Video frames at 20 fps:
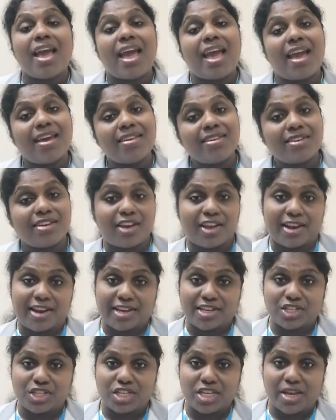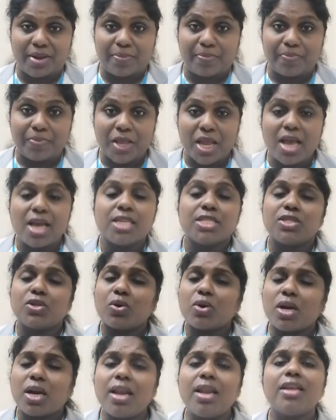and collection. So
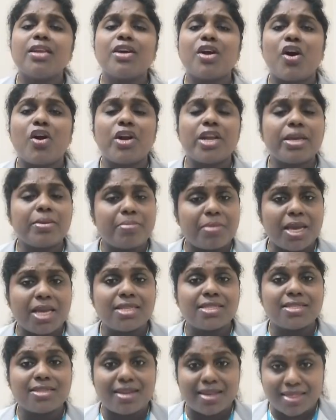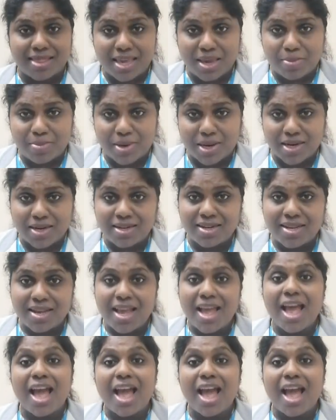color coding means nothing but